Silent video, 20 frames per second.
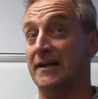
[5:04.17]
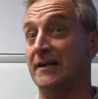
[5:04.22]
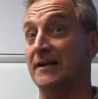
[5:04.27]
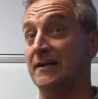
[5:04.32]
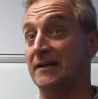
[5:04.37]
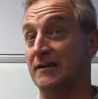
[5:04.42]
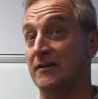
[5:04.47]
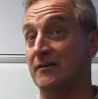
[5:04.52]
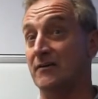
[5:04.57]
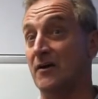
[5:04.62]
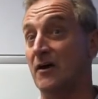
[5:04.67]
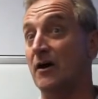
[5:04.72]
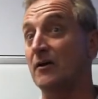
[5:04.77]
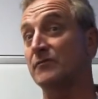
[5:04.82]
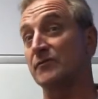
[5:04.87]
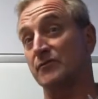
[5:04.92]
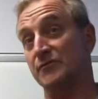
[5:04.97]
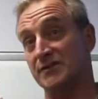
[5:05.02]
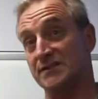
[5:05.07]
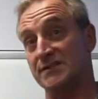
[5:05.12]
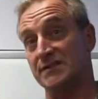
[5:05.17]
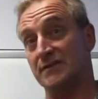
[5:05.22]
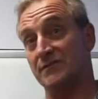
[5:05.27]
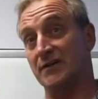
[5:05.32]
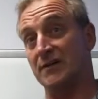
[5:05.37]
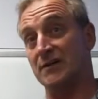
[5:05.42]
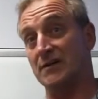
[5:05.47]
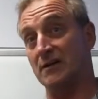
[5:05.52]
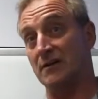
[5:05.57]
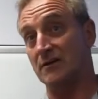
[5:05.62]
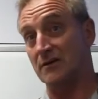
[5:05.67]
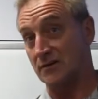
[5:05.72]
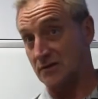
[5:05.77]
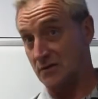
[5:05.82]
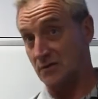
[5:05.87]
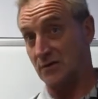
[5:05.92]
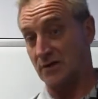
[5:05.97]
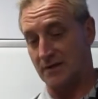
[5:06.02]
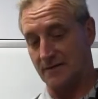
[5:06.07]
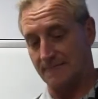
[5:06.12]
in of a receiving
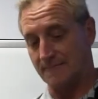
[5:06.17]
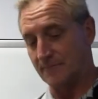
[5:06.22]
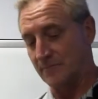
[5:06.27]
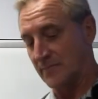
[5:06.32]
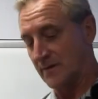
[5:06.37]
unit.